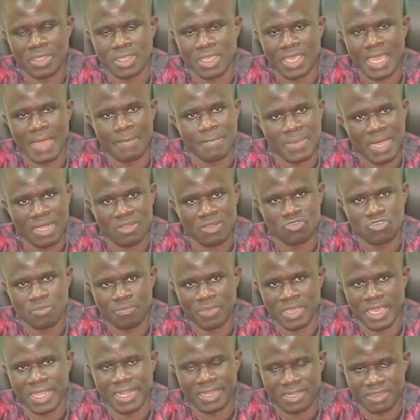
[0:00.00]
earmarked to
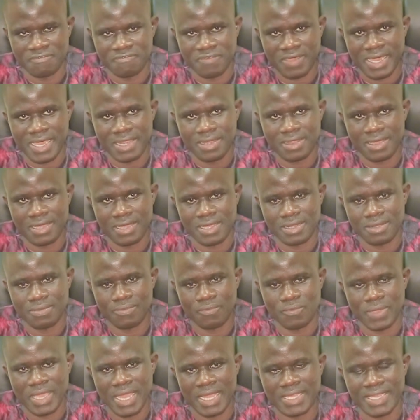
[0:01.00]
be electrified, and
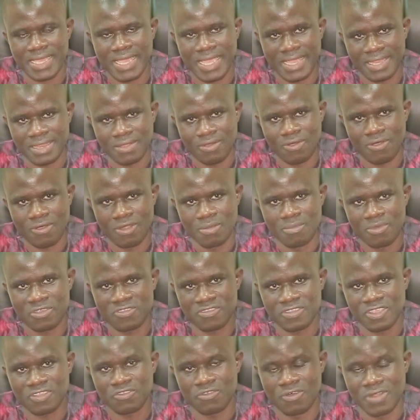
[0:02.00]
we are targeting almost
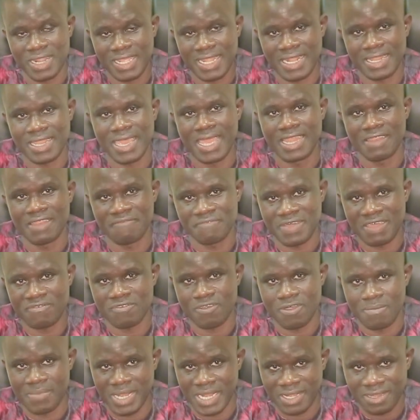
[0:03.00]
685
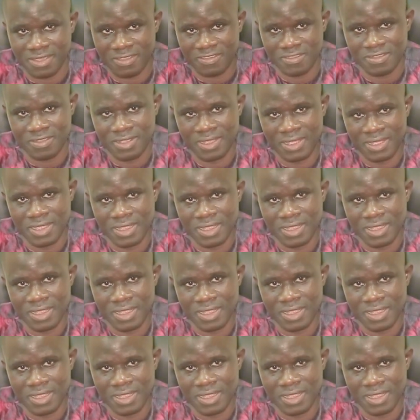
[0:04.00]
communities